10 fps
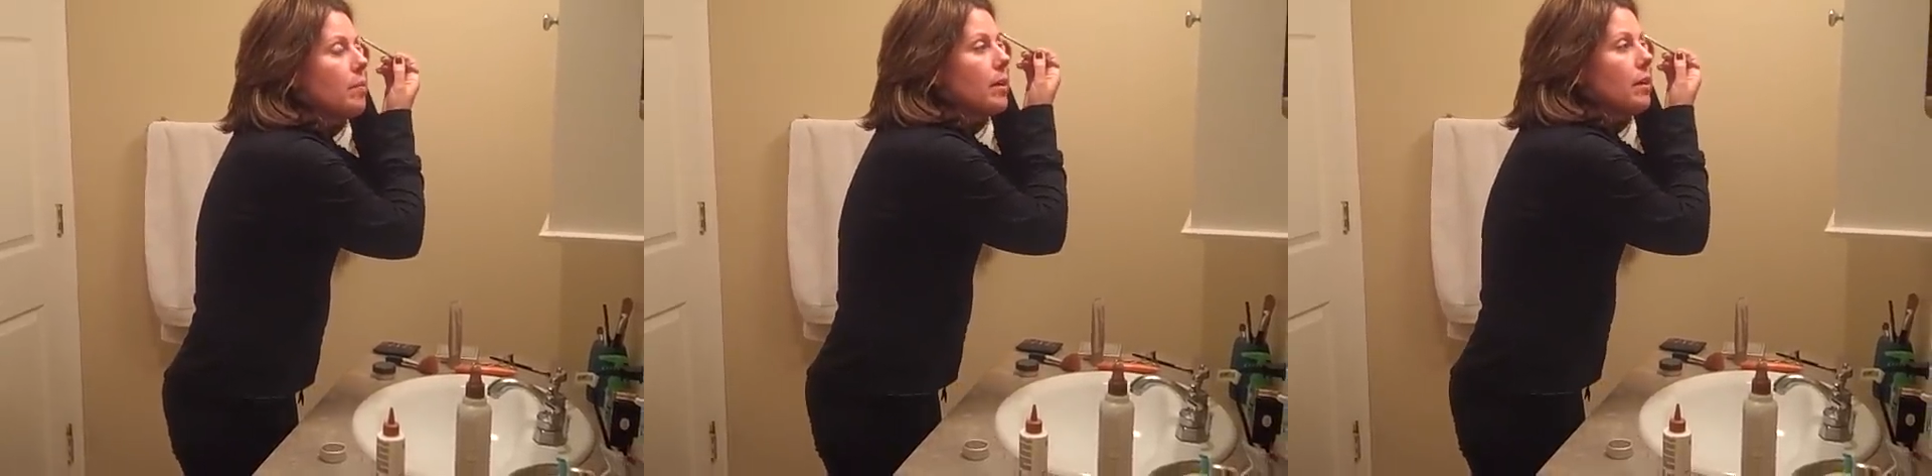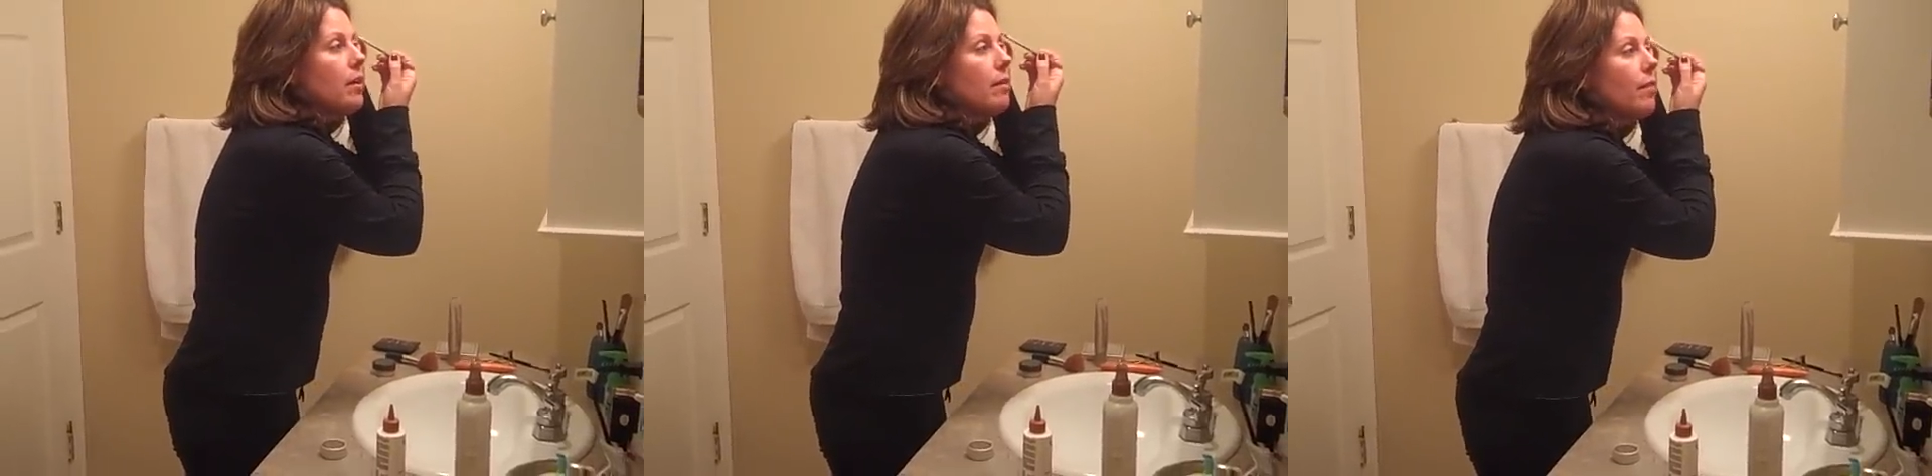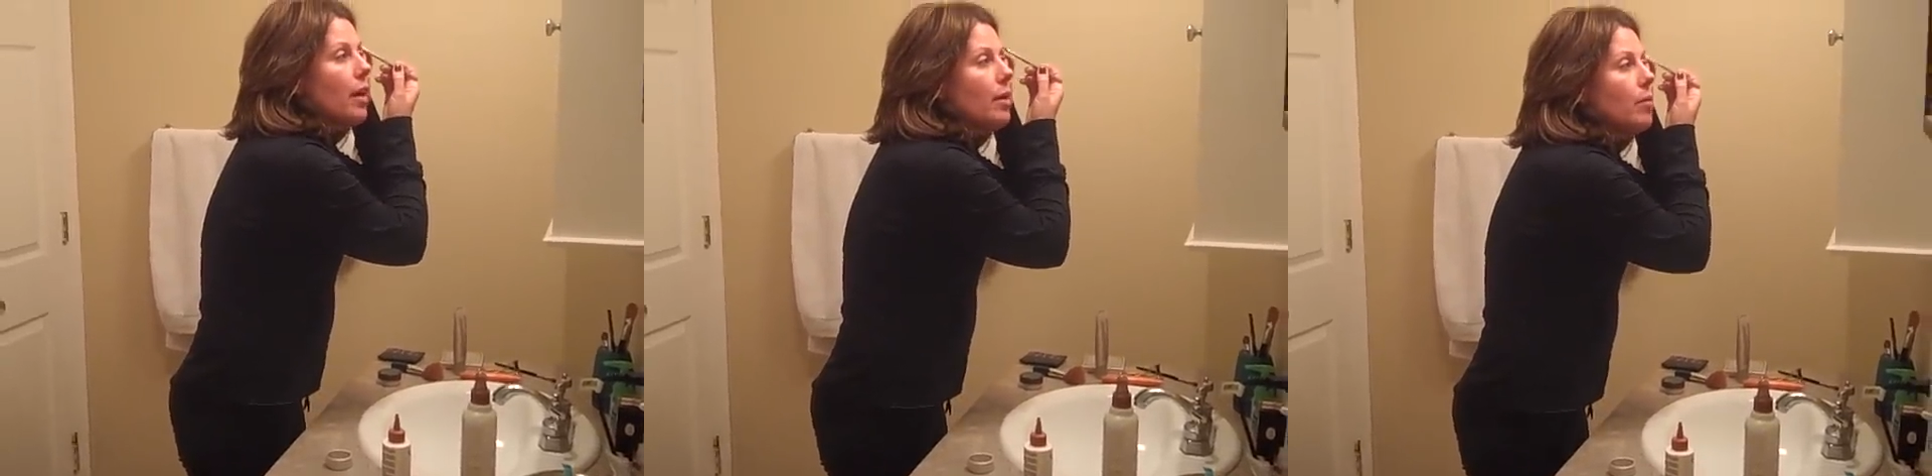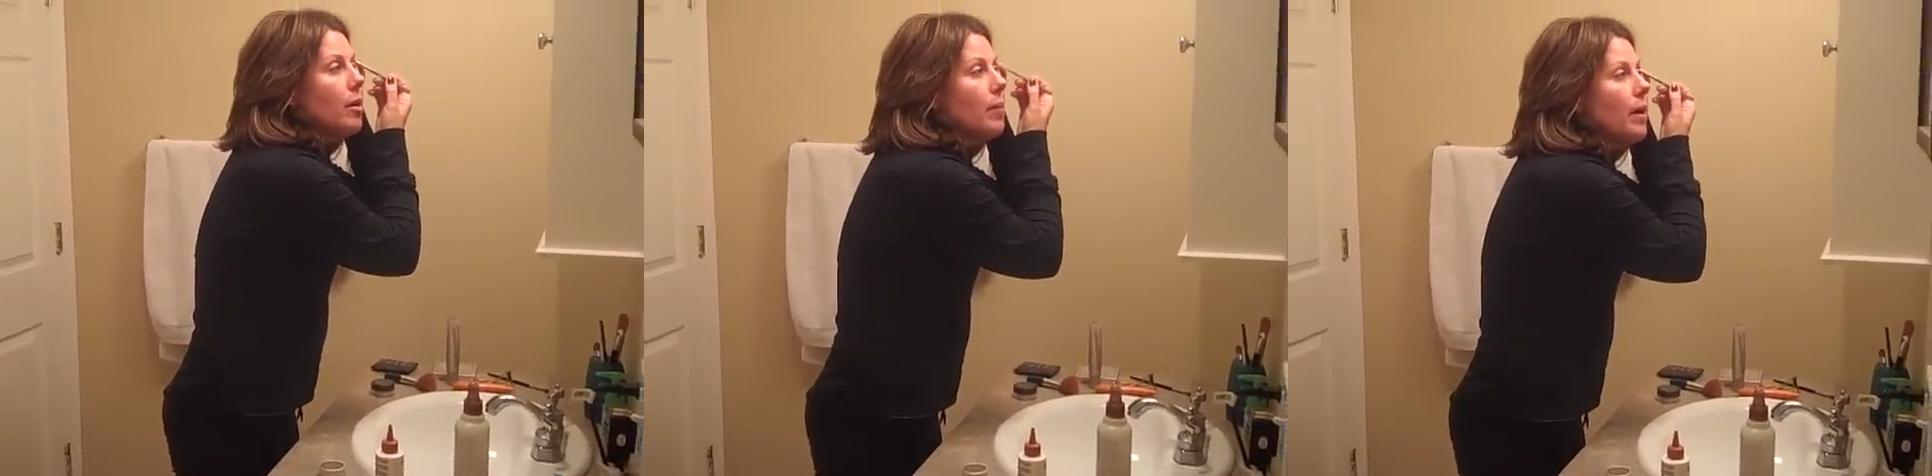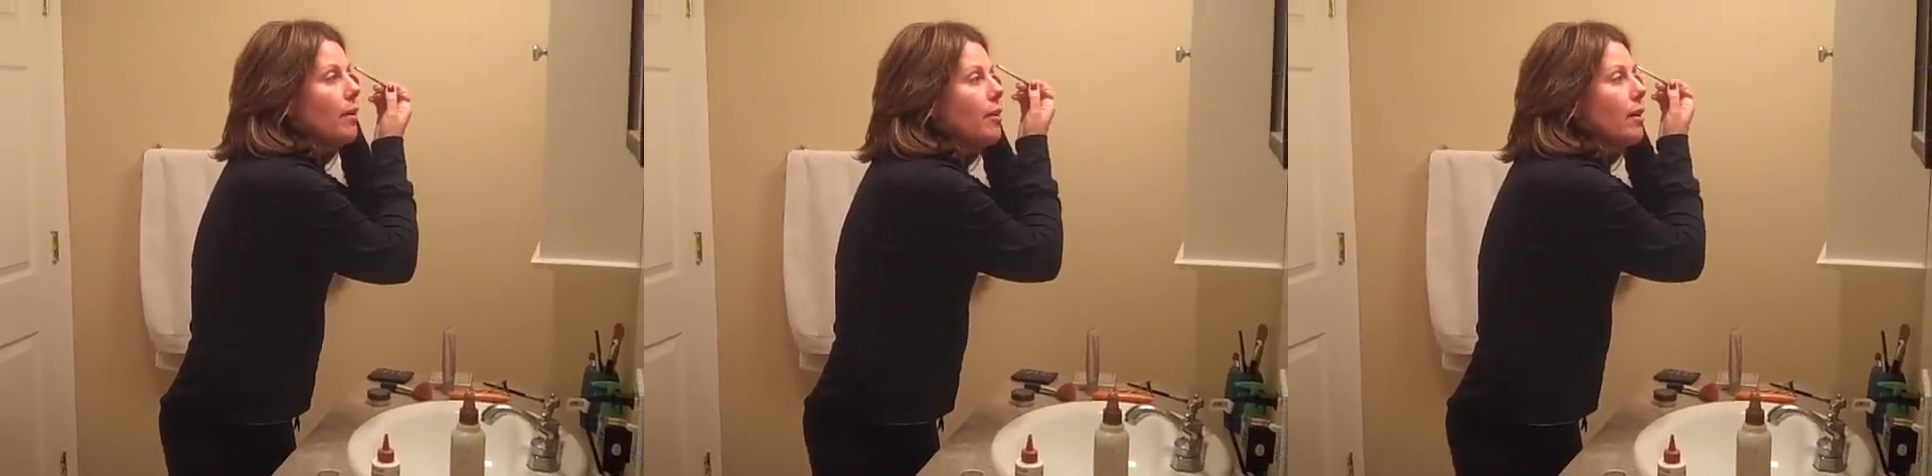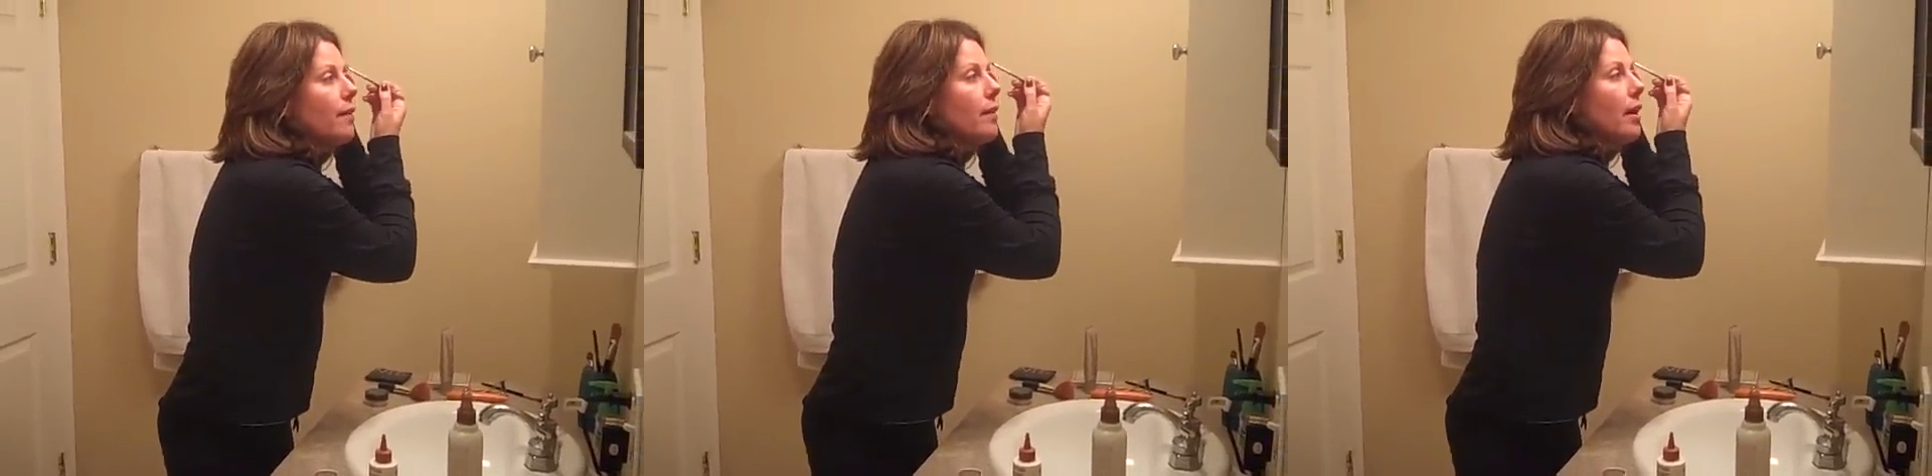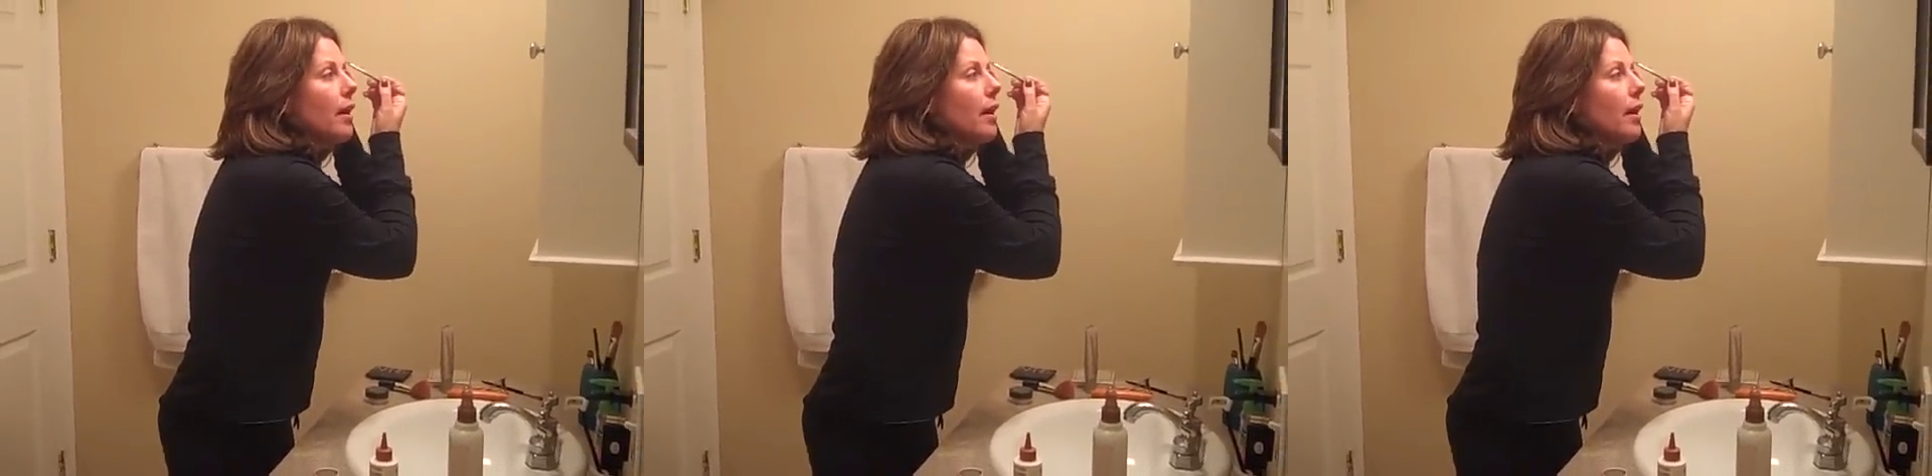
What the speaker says: bit of eyebrow powder on the